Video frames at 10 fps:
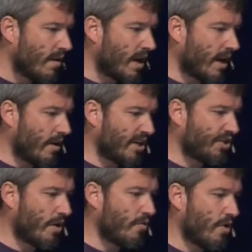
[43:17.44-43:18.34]
I'm going to
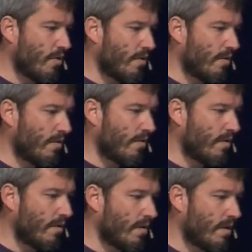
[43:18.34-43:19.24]
show you,
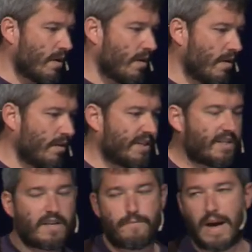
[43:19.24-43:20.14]
this is the